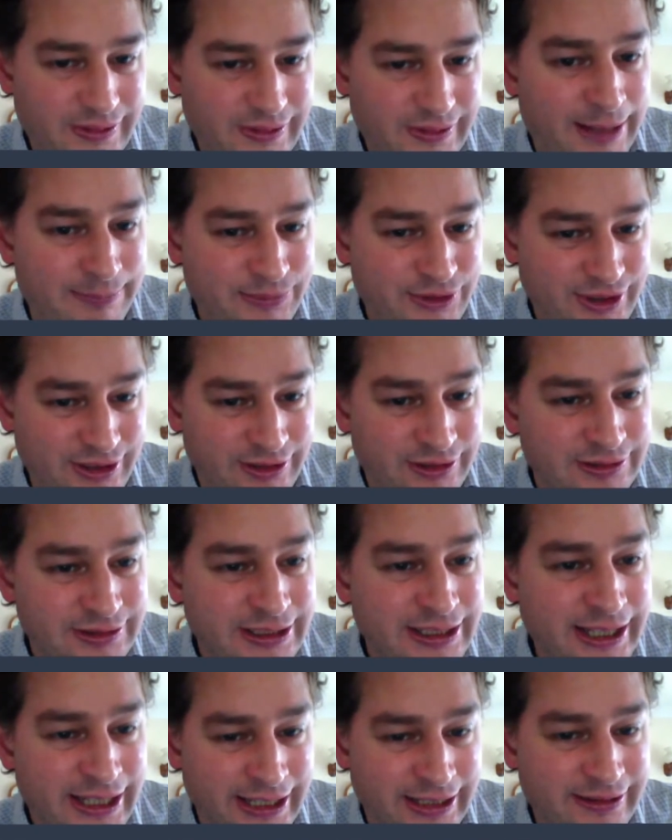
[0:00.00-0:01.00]

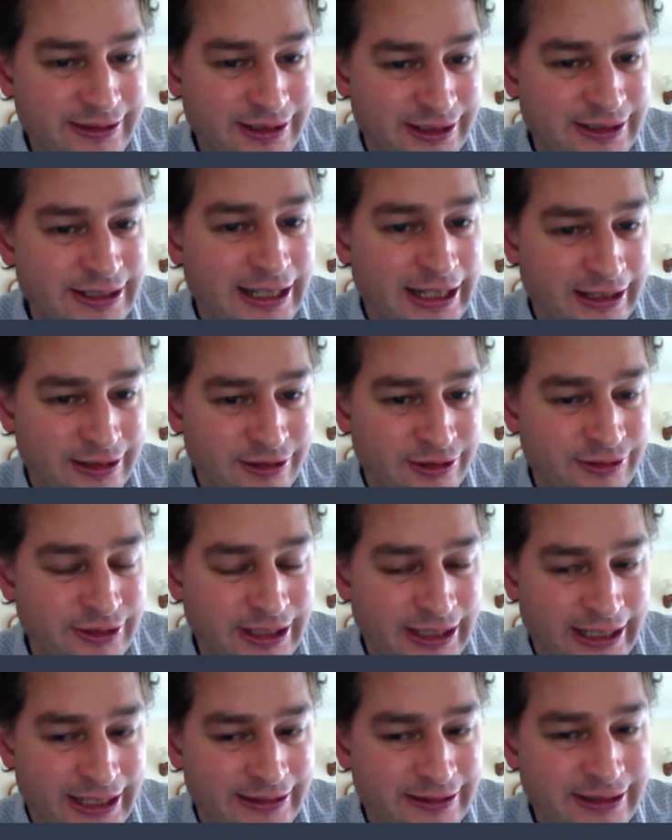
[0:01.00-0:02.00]
Absolutely hit the nail on
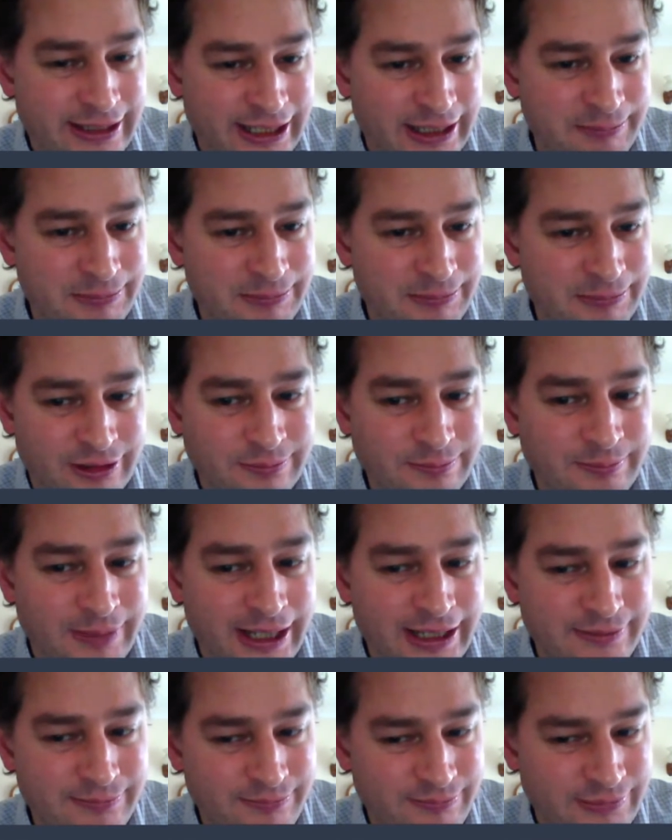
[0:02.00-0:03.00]
the head there, my old
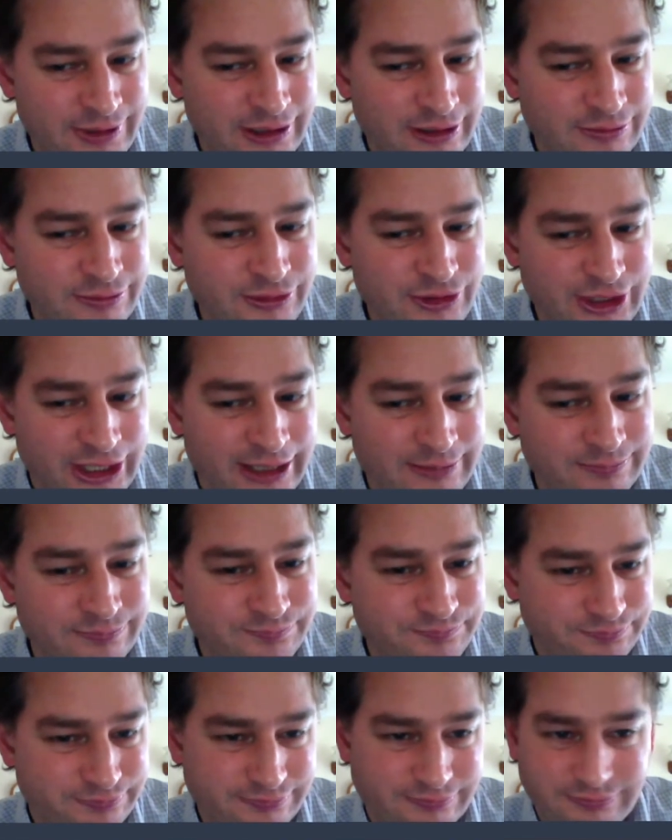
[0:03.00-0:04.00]
mate, my old chum.